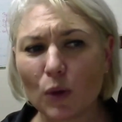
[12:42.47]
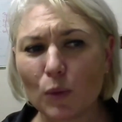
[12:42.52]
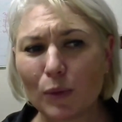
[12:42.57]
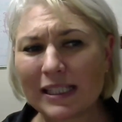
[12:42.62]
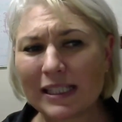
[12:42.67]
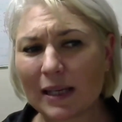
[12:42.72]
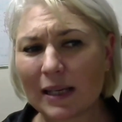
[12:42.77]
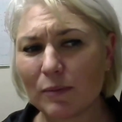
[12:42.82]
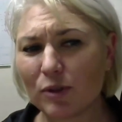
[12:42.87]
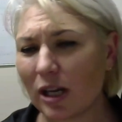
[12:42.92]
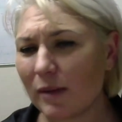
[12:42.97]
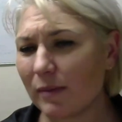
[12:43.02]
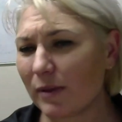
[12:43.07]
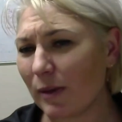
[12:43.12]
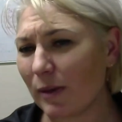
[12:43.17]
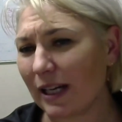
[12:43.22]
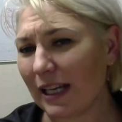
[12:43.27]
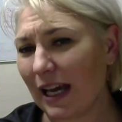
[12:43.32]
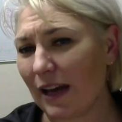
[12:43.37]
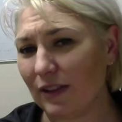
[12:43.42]
We sometimes
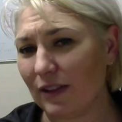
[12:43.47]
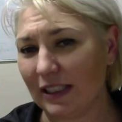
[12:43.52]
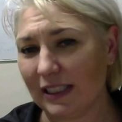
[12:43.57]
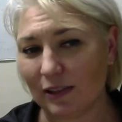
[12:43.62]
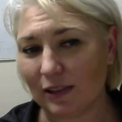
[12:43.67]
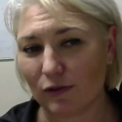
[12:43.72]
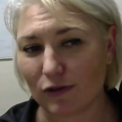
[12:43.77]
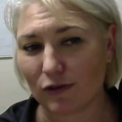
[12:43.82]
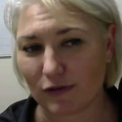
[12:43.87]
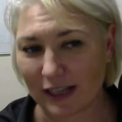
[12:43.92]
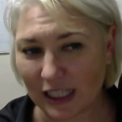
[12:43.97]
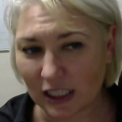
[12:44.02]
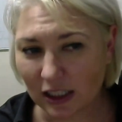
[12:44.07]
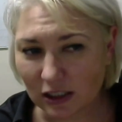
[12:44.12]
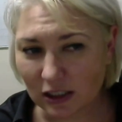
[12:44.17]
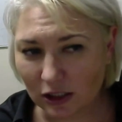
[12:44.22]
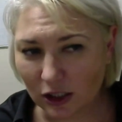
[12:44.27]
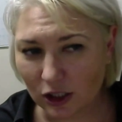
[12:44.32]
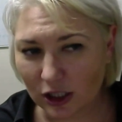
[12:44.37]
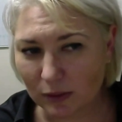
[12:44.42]
might have a little
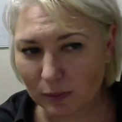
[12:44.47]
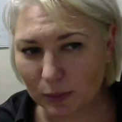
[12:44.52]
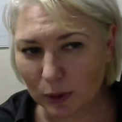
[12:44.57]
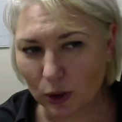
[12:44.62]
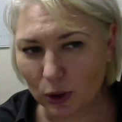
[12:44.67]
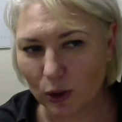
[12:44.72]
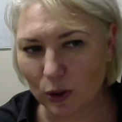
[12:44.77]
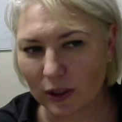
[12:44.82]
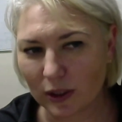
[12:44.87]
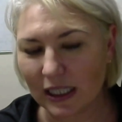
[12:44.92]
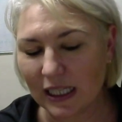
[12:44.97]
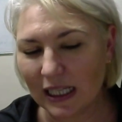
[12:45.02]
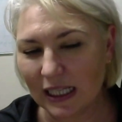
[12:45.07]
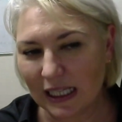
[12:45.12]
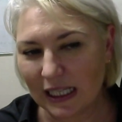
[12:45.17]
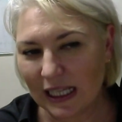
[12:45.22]
wrinkle on a board.